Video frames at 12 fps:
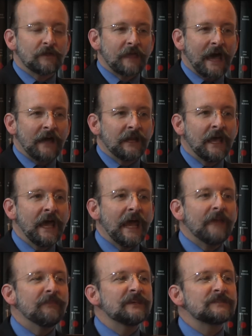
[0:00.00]
that,
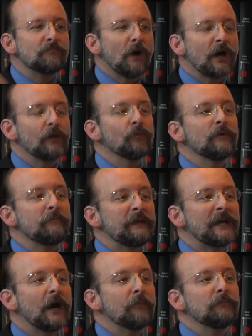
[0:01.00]
and this model will
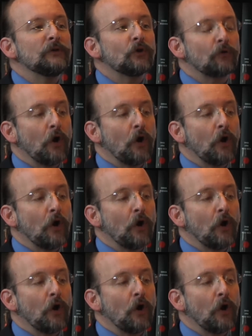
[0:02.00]
become your